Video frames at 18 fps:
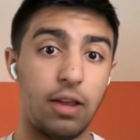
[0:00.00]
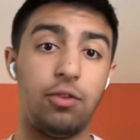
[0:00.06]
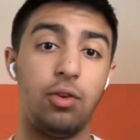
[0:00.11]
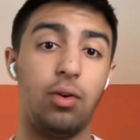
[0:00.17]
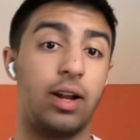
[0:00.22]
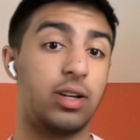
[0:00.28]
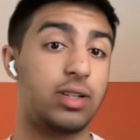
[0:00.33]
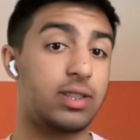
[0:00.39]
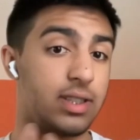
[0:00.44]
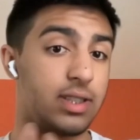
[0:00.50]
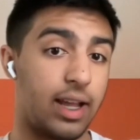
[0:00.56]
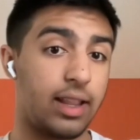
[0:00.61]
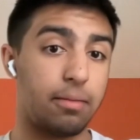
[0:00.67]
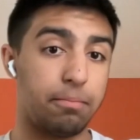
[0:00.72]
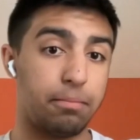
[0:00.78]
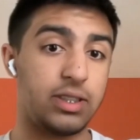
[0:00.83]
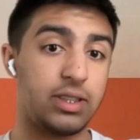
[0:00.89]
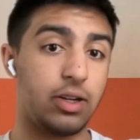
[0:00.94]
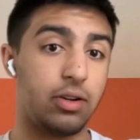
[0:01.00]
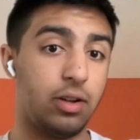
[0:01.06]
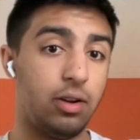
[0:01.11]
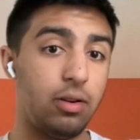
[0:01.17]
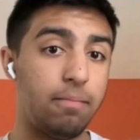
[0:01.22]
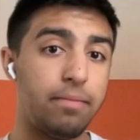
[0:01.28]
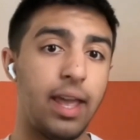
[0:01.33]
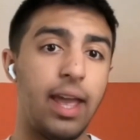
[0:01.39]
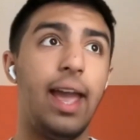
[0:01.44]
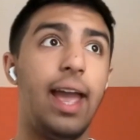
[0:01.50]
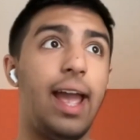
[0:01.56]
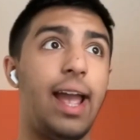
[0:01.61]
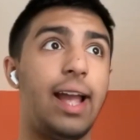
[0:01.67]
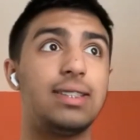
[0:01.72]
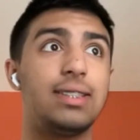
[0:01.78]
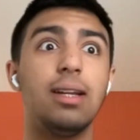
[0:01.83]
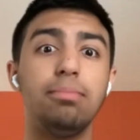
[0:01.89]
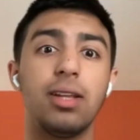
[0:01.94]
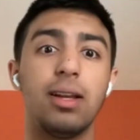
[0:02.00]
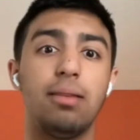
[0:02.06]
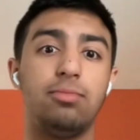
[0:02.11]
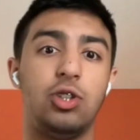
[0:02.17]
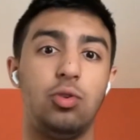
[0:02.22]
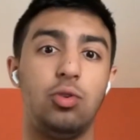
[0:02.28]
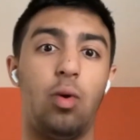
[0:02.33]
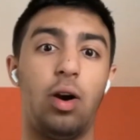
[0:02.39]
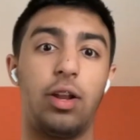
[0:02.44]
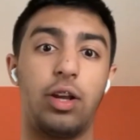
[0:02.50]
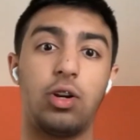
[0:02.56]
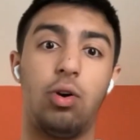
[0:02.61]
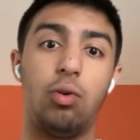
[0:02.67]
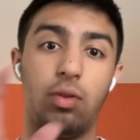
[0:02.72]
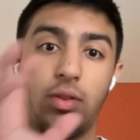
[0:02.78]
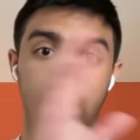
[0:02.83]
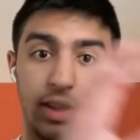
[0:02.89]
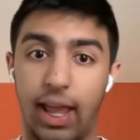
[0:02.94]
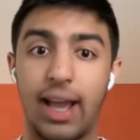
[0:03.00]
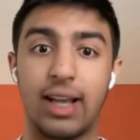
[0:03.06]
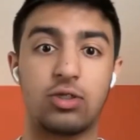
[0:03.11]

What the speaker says: if you understand the material. And sometimes you want to go the